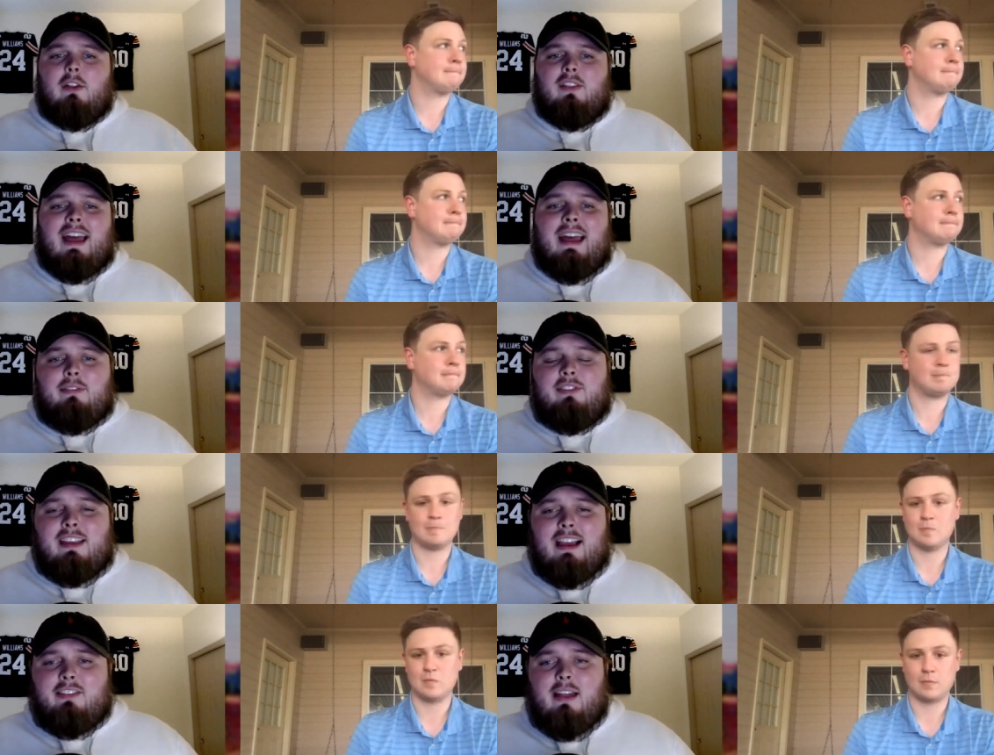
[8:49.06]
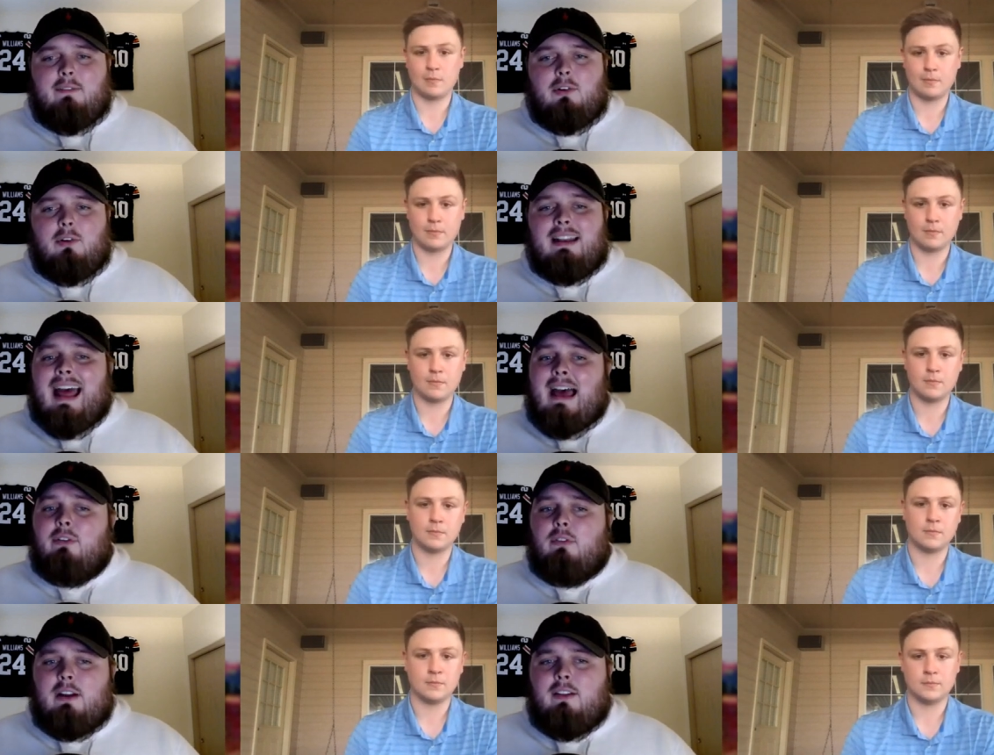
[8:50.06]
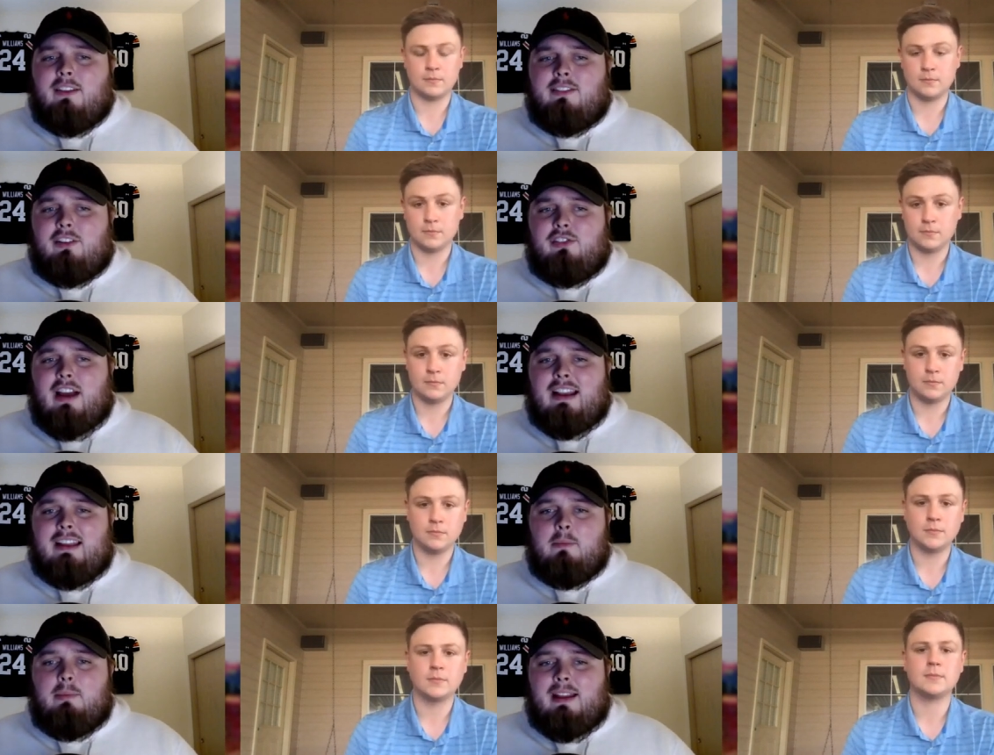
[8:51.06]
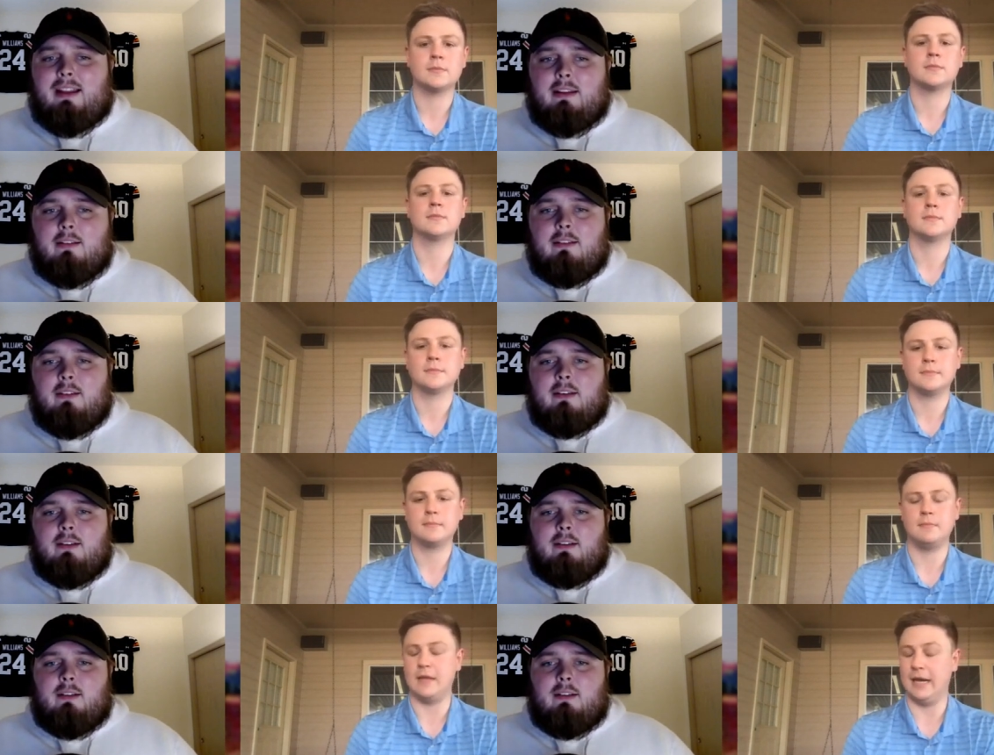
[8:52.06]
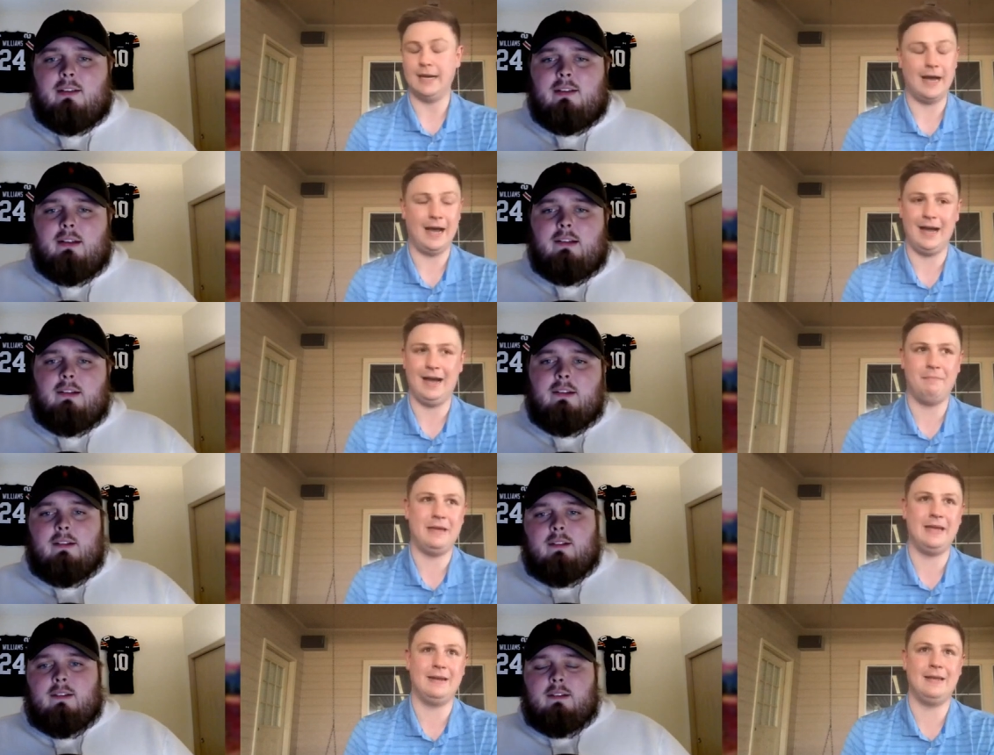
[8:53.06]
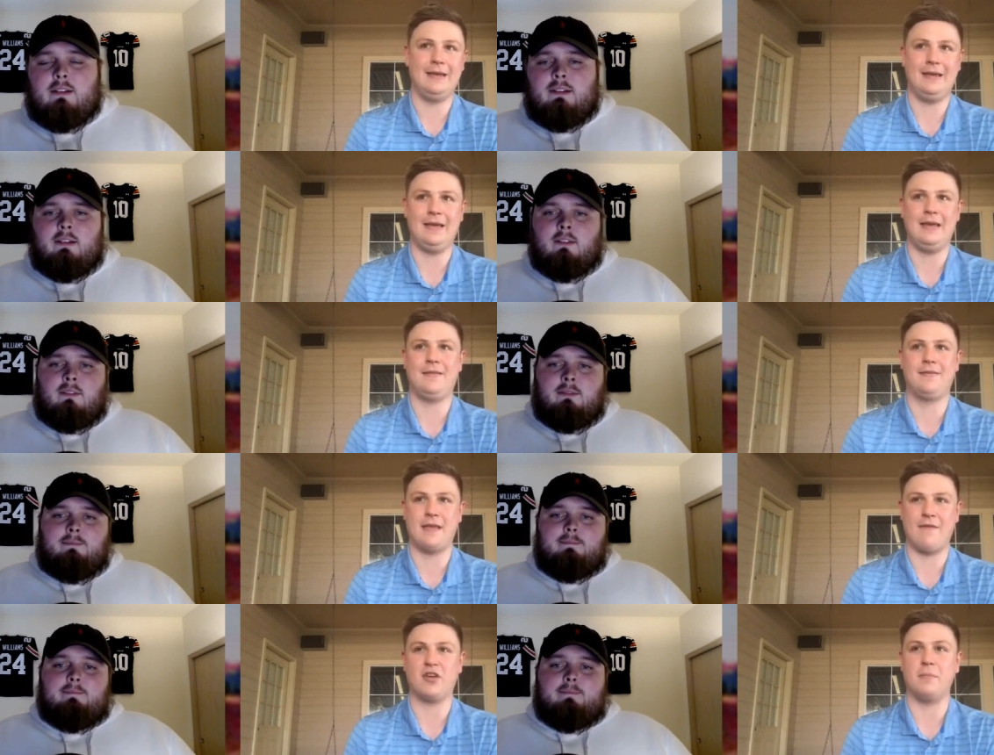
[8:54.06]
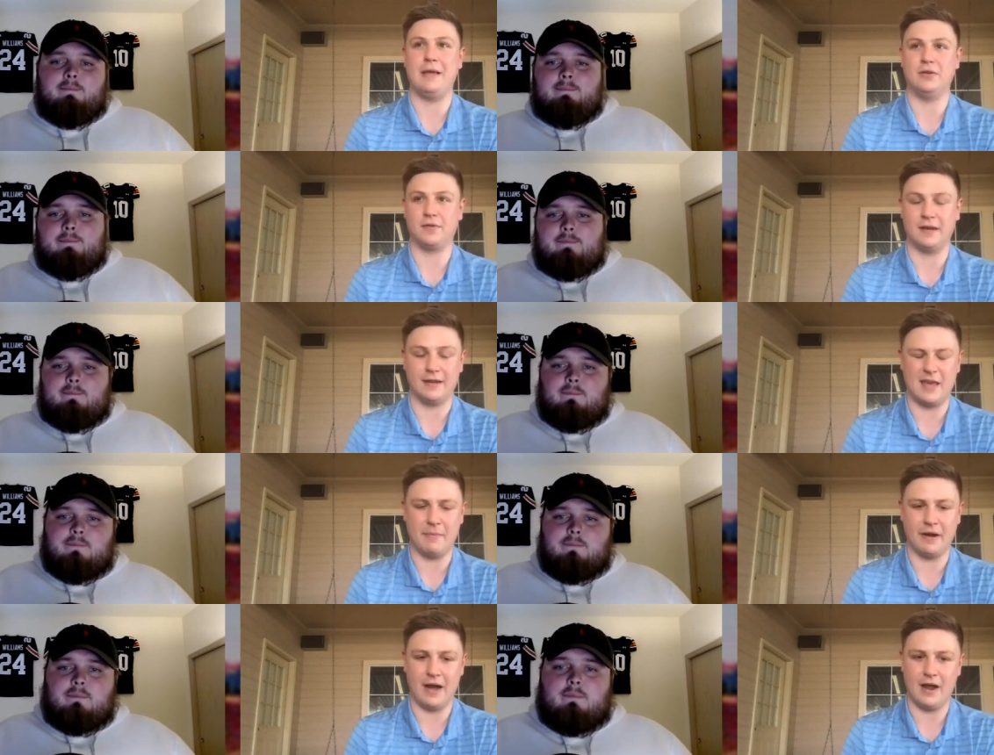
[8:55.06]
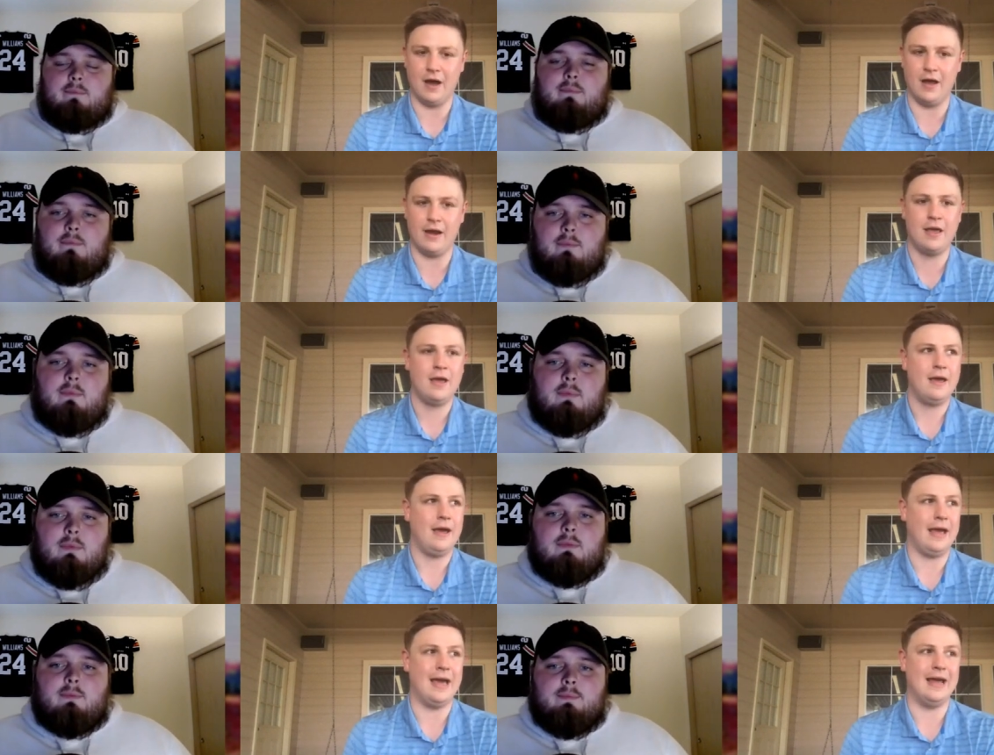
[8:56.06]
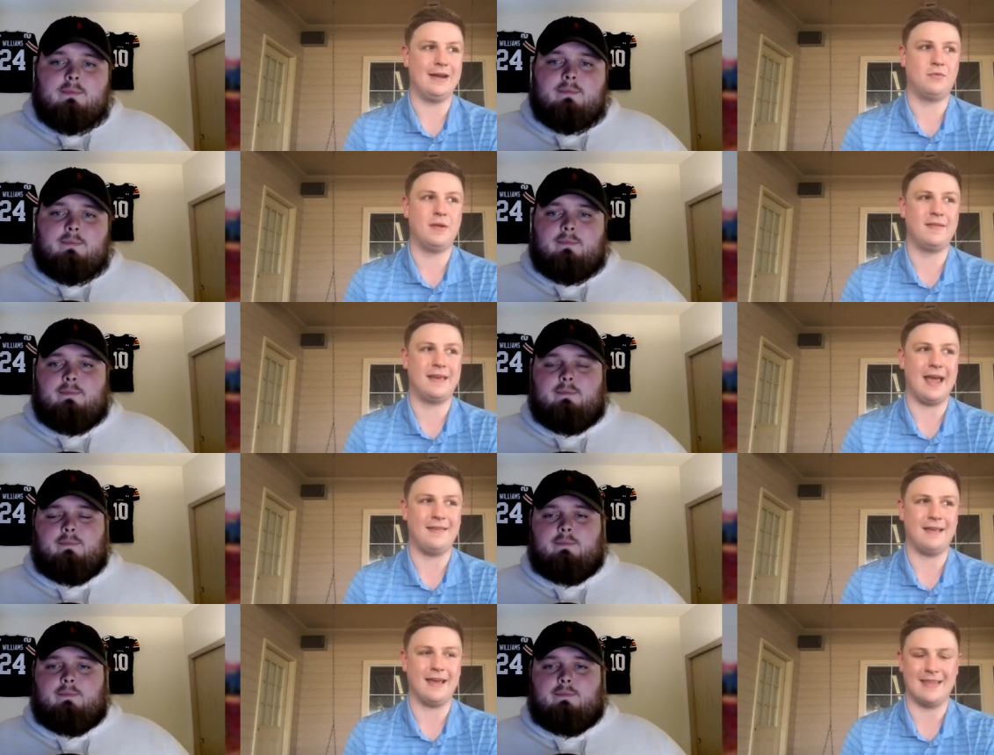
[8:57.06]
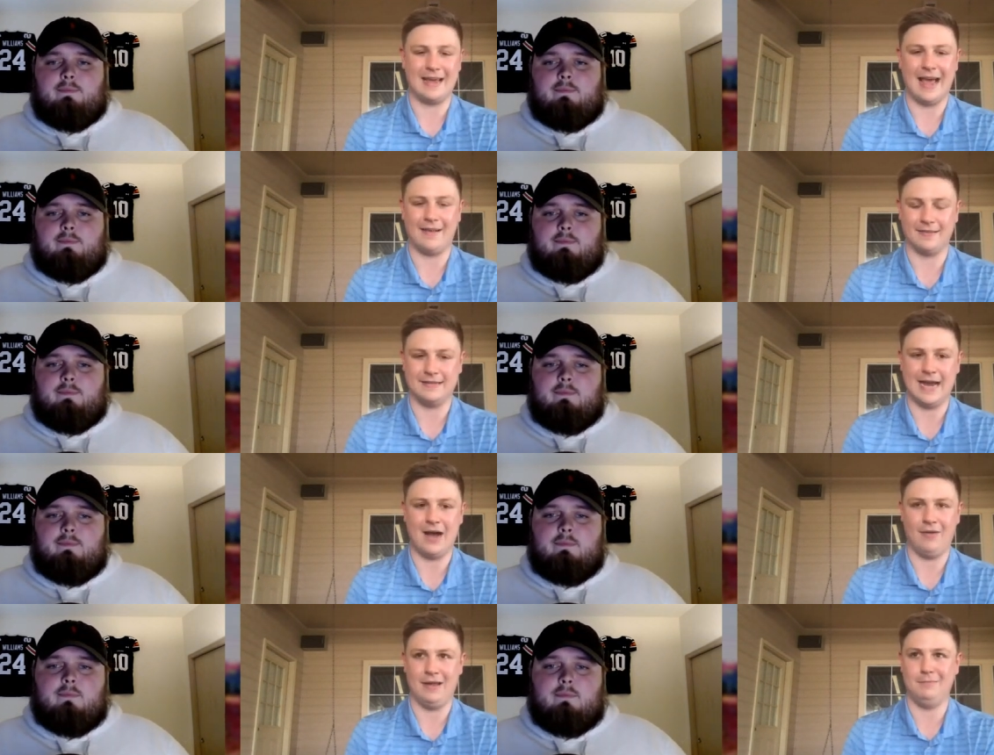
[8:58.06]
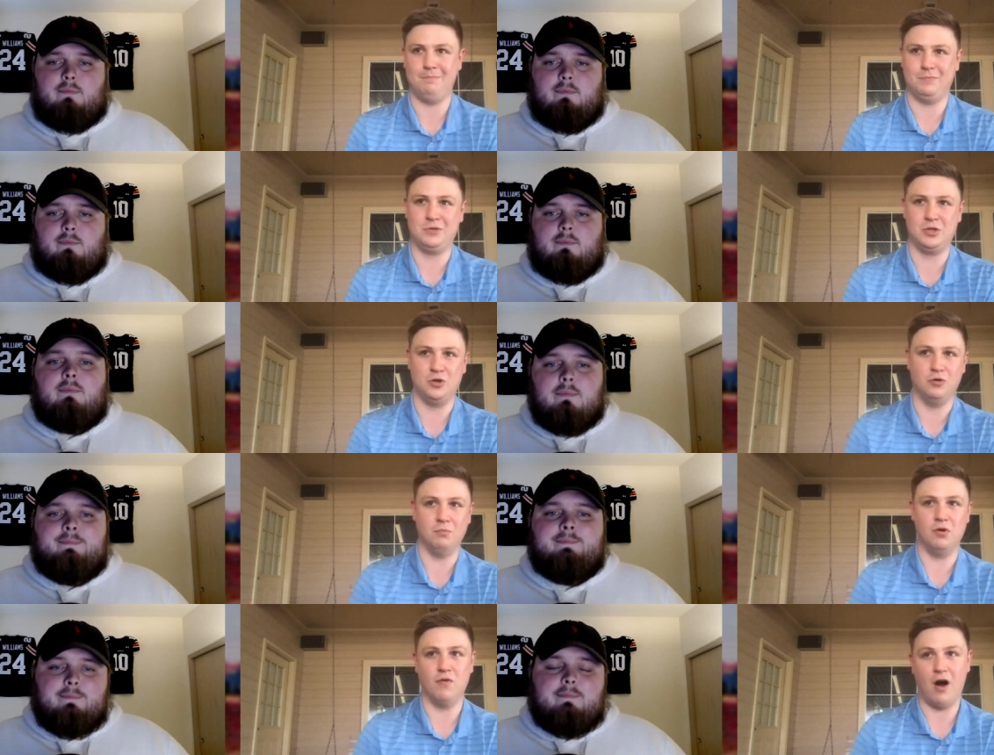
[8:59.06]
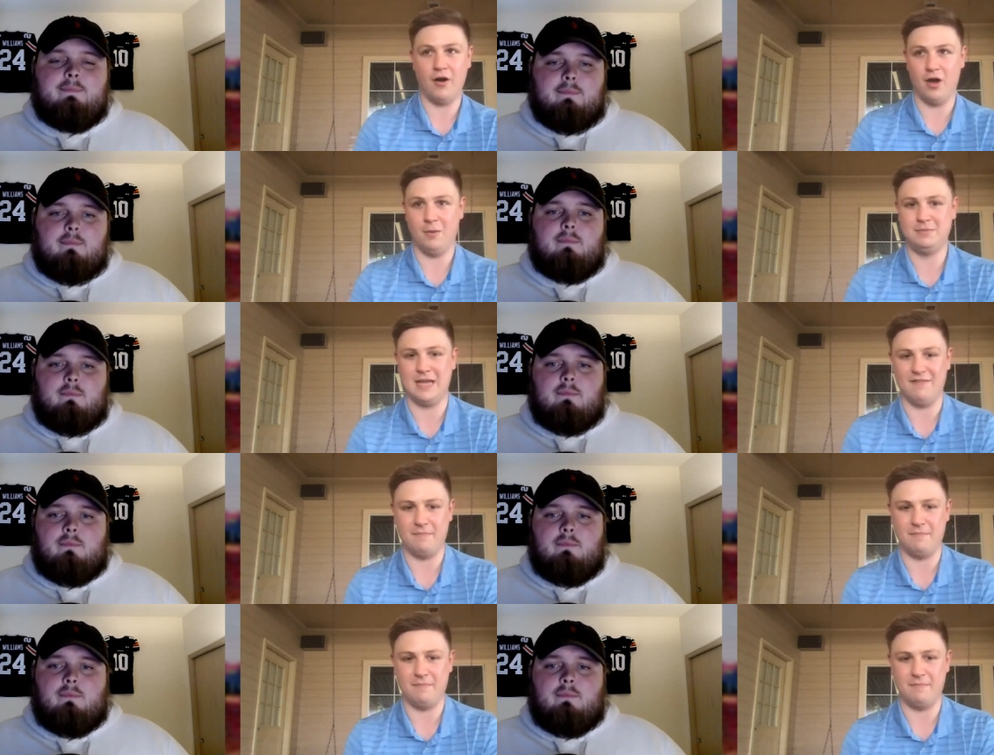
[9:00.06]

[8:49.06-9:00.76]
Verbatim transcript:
Speaker 1: know, the FCS level and have a realistic shot at competing? Yeah, I mean, it's definitely
Speaker 2: going to be interesting to keep an eye on. And Quincy Casey, I think, has the talent to move on up to